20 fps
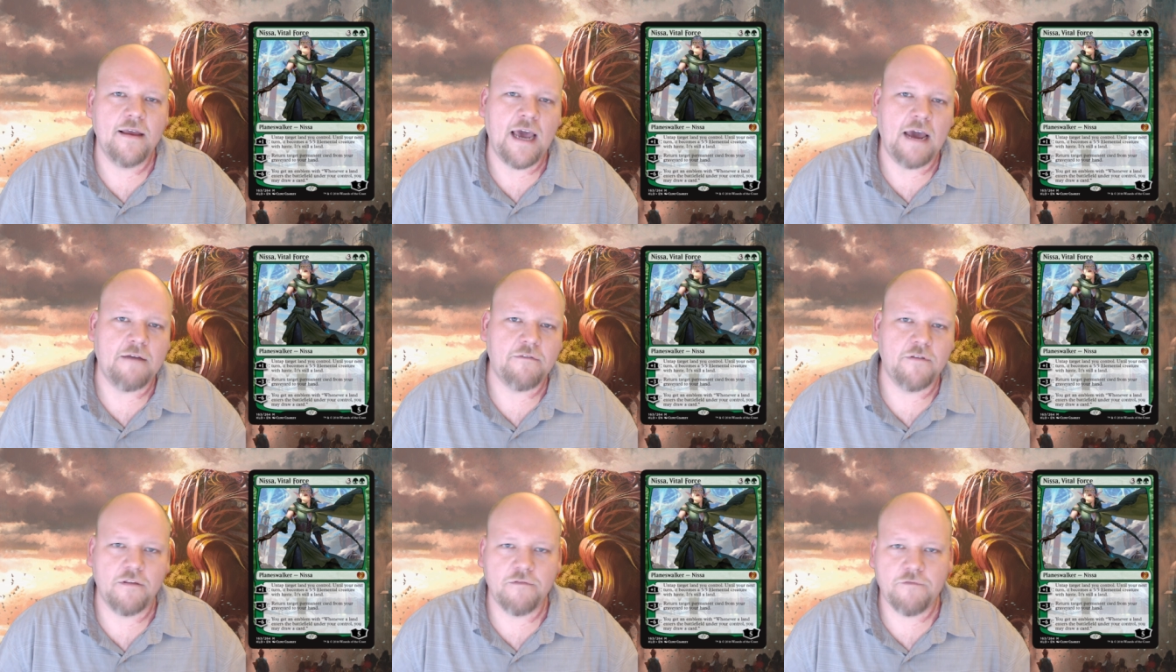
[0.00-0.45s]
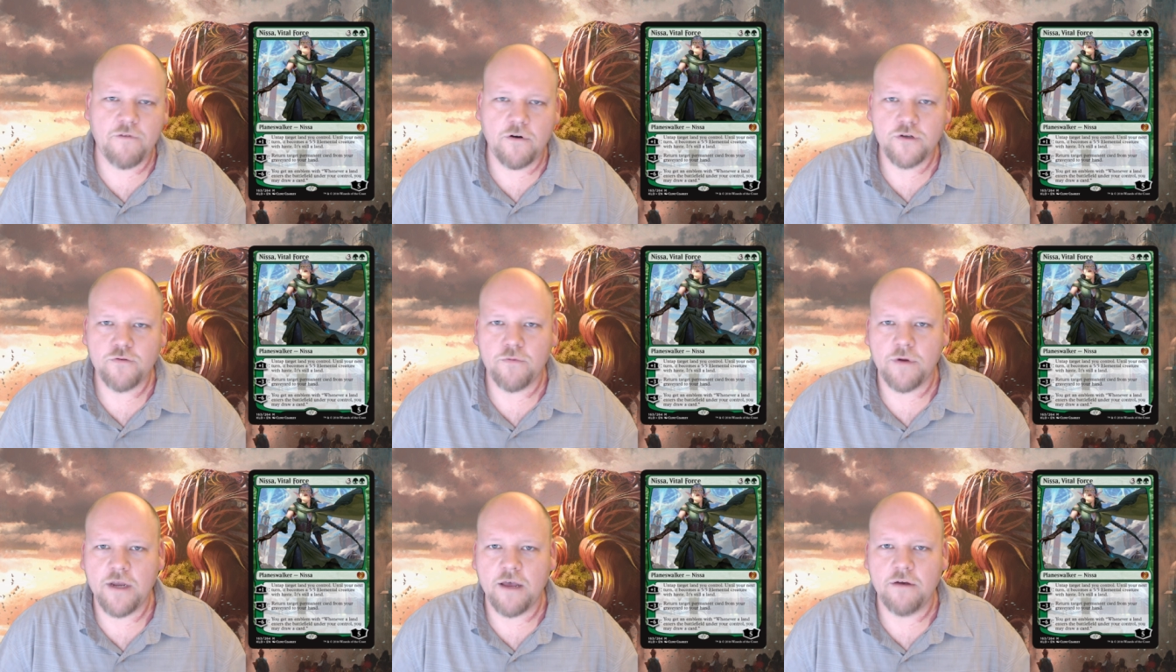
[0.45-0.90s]
after the first
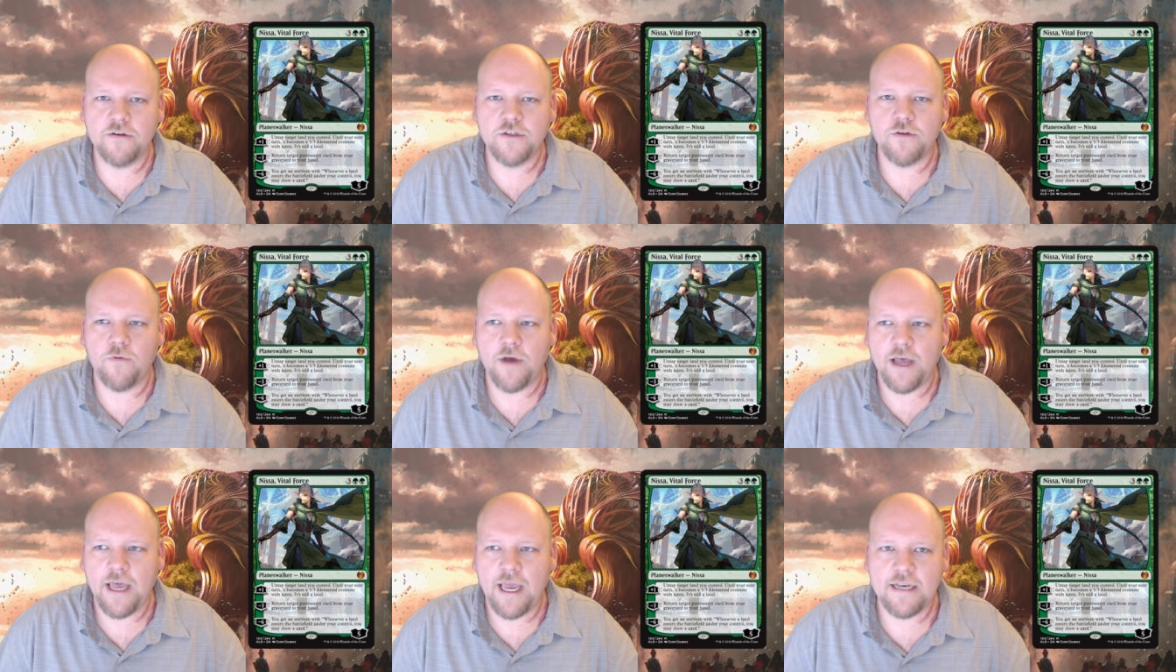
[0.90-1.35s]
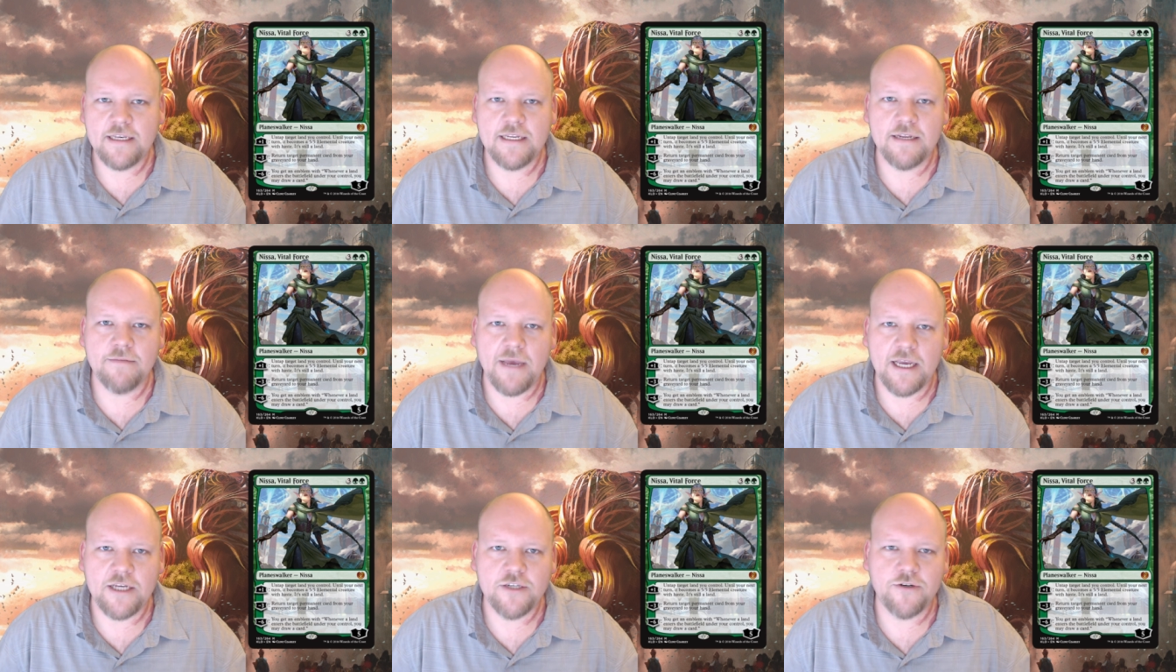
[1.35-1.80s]
one goes away to
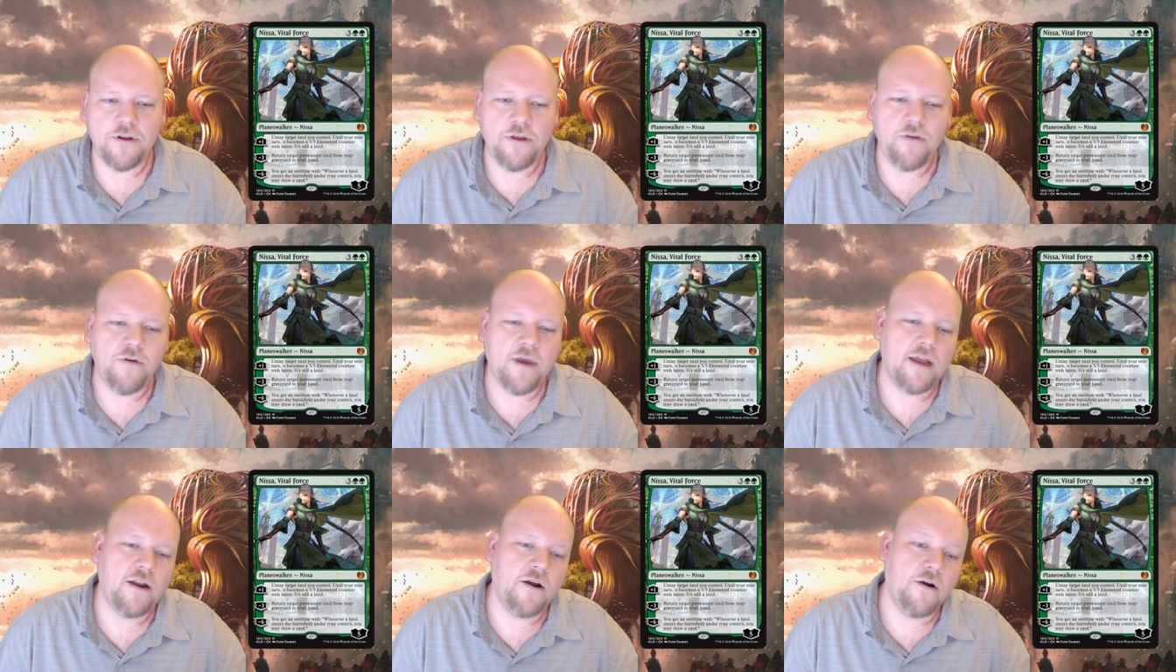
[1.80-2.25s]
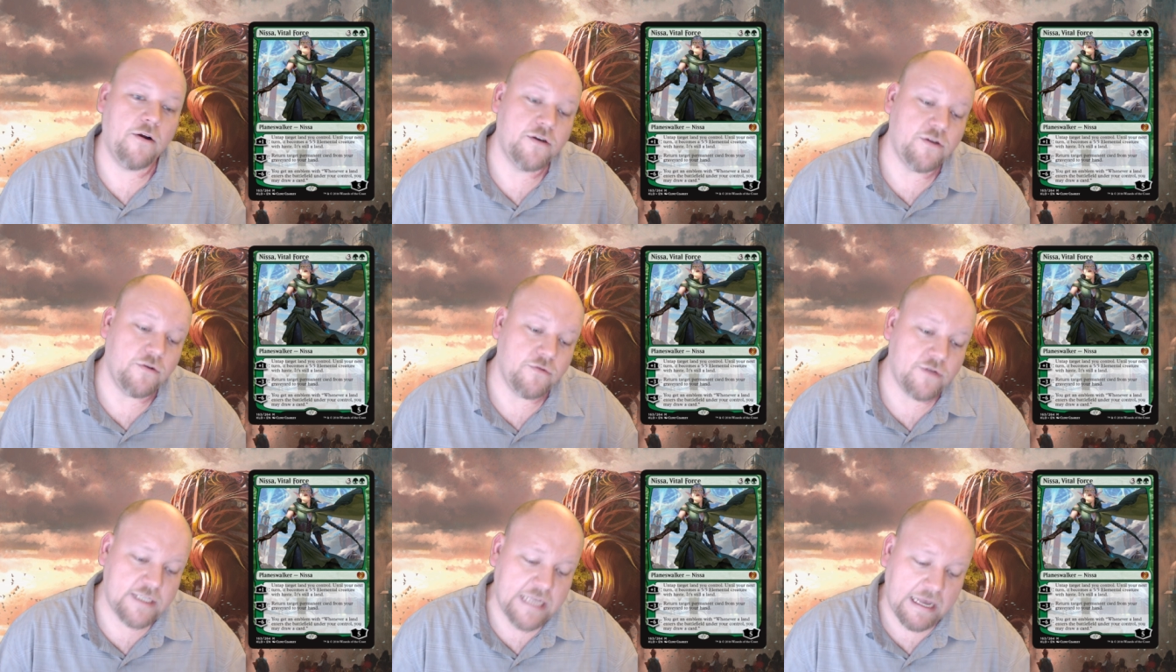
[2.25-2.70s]
make sure you get her
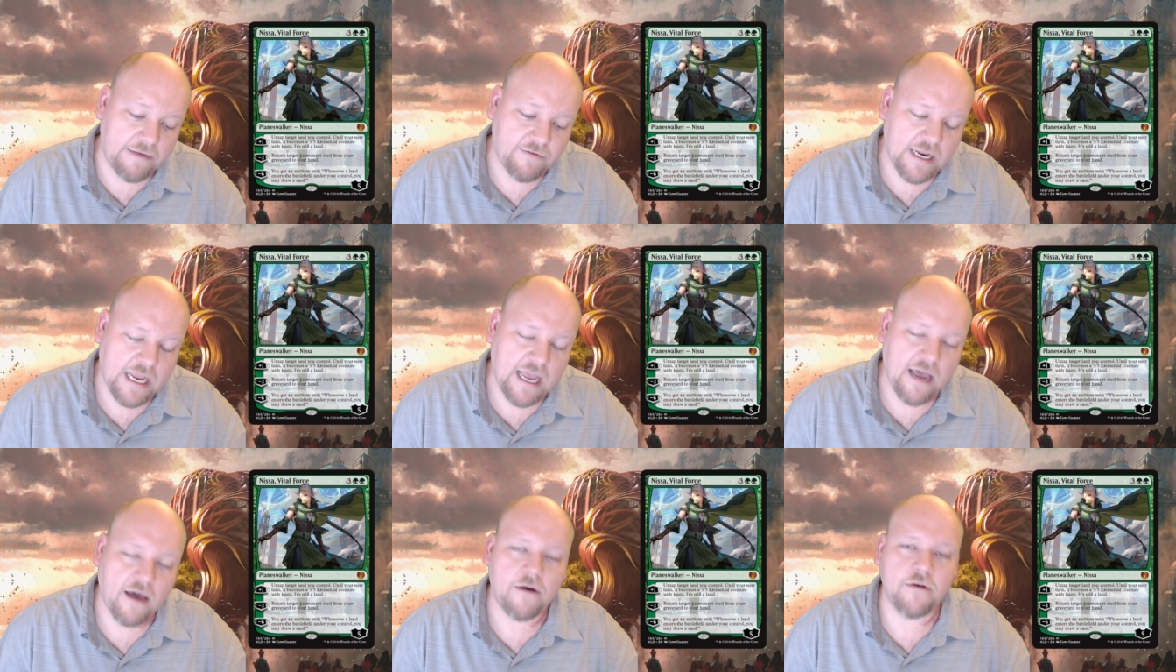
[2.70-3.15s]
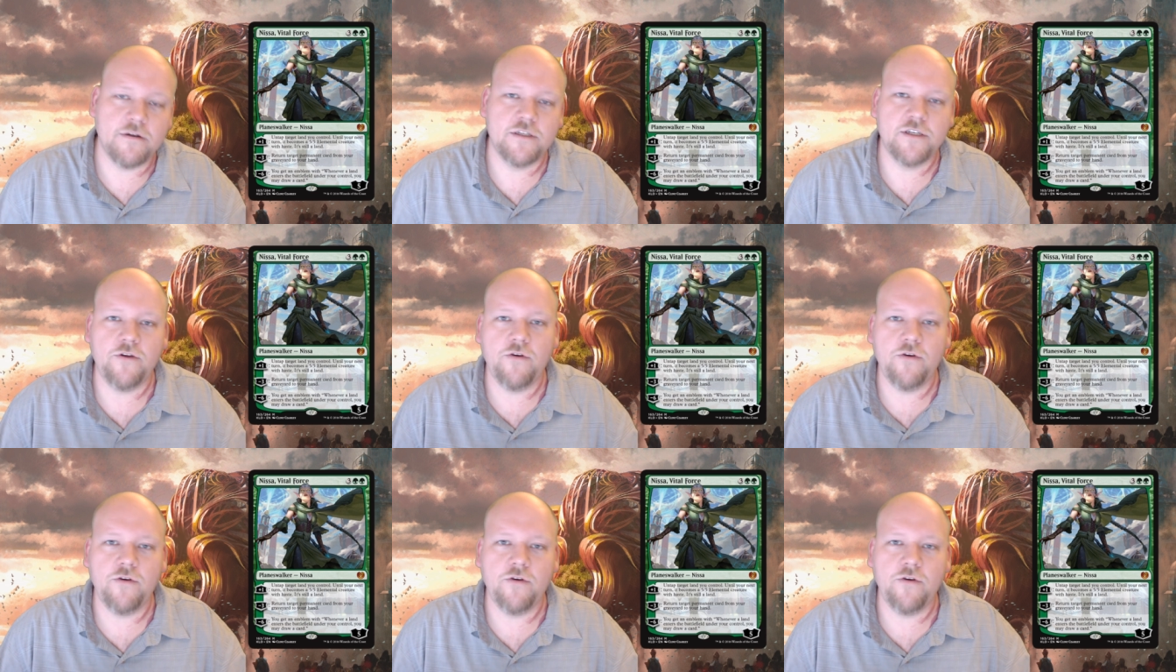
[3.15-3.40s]
to 7 counters so